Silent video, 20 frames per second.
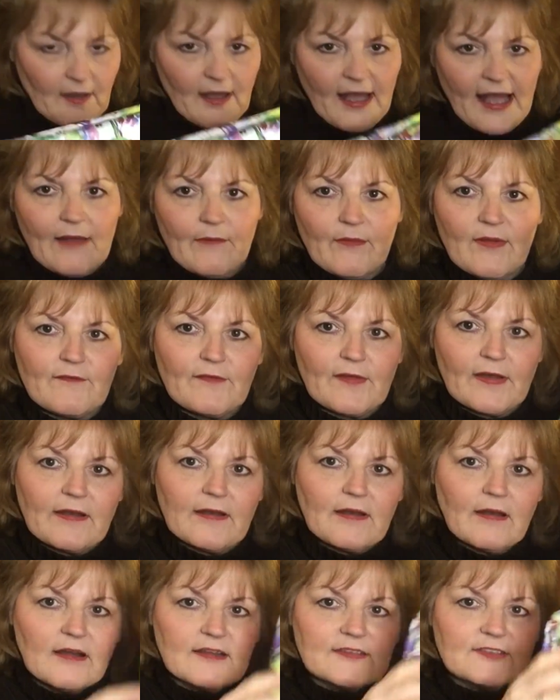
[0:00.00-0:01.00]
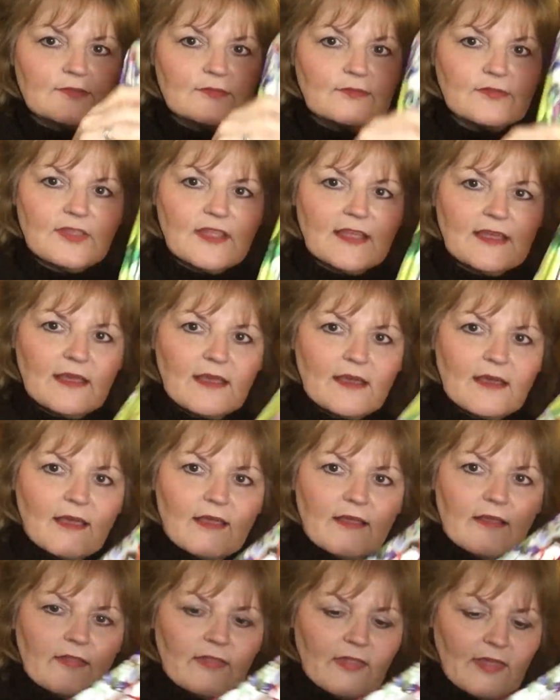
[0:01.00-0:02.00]
However, I do
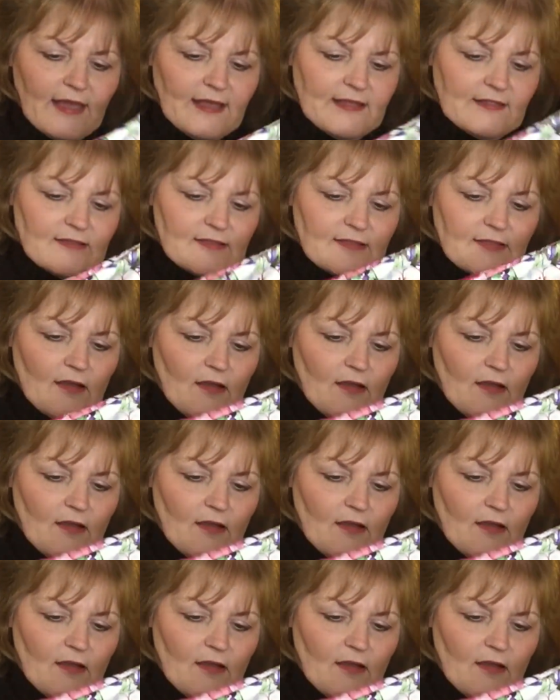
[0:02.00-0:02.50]
think that